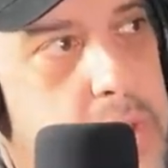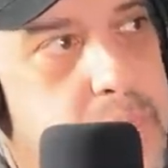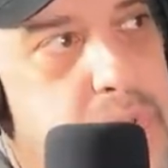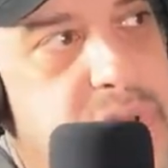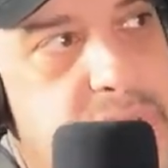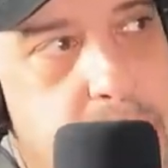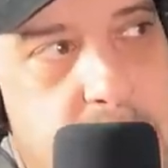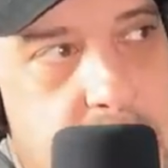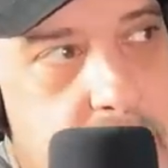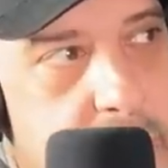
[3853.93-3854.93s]

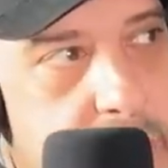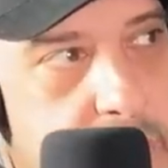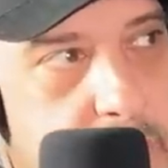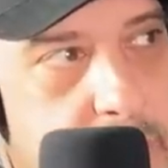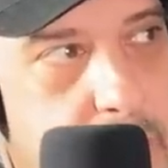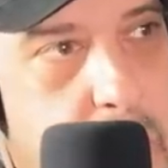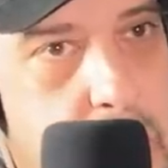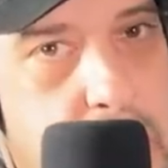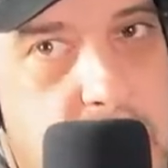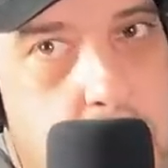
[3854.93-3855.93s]
participated in the, the
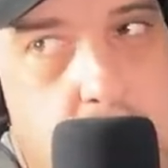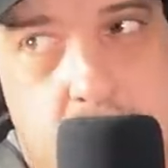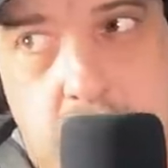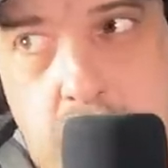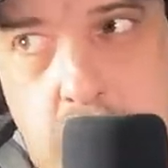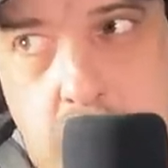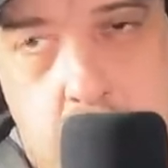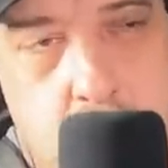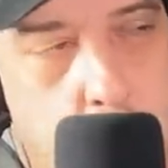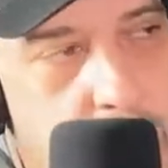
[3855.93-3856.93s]
murders that were uh,
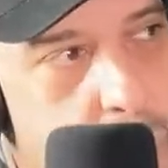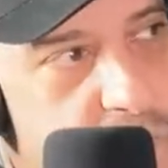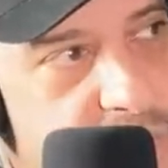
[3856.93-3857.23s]
shown in the movie